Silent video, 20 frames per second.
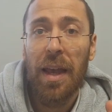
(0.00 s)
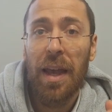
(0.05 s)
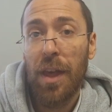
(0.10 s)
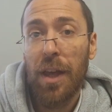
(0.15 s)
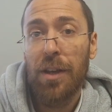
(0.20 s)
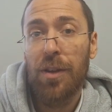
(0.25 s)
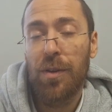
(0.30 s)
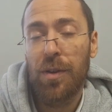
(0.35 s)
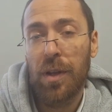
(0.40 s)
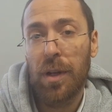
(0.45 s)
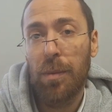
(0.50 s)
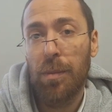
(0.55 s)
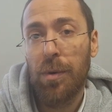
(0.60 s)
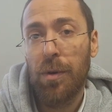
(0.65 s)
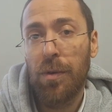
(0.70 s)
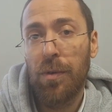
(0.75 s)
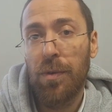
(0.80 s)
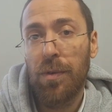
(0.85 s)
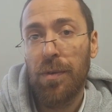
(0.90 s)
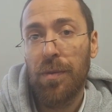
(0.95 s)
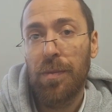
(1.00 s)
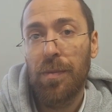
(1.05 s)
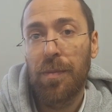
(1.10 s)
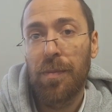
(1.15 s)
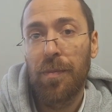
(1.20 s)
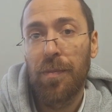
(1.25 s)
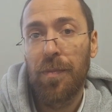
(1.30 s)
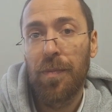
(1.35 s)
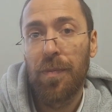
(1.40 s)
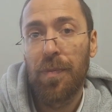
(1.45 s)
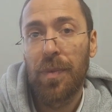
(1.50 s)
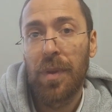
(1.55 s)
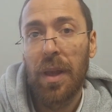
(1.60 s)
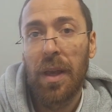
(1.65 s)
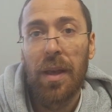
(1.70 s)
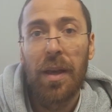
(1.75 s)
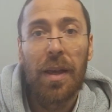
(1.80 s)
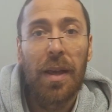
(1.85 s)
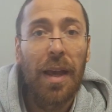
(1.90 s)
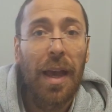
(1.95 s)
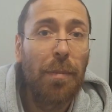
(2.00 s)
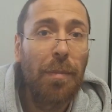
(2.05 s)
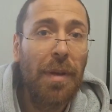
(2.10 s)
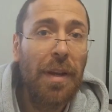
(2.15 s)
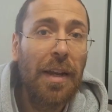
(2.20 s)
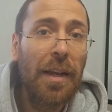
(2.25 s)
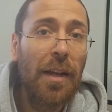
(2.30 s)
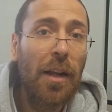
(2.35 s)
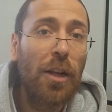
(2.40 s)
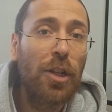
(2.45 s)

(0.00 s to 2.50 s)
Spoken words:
Then you can improve. In a minute,